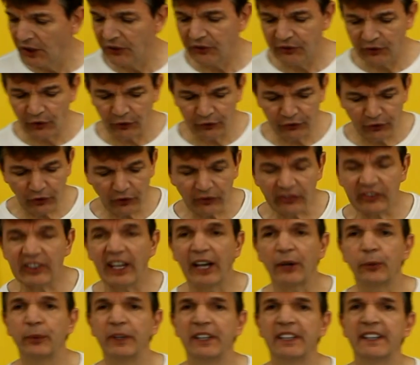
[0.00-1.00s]
So just
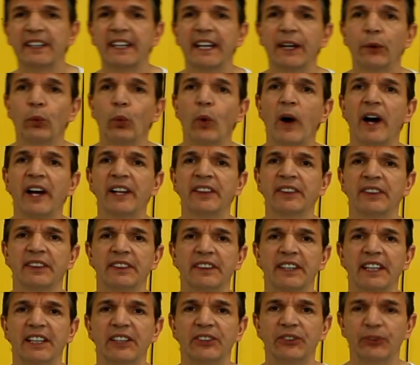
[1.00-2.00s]
like with day
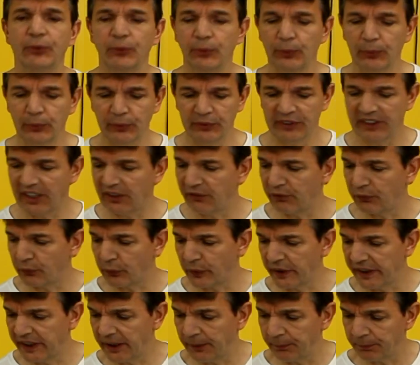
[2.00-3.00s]
1, day 2, day
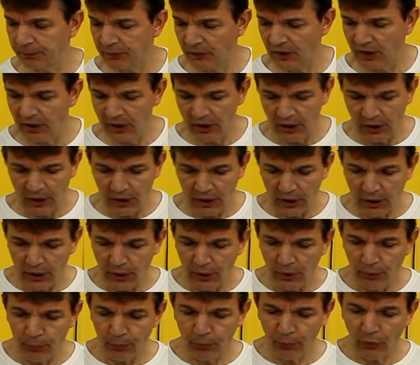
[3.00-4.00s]
3,
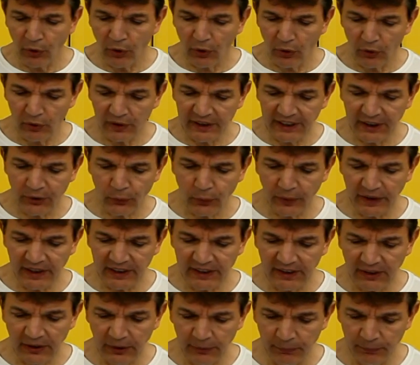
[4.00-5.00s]
more
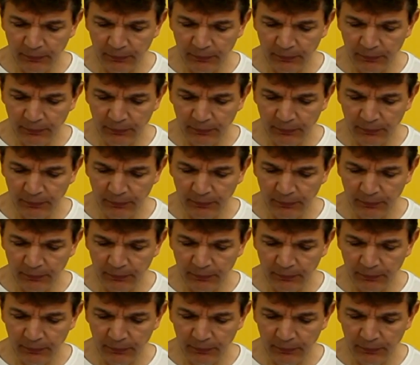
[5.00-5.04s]
liquid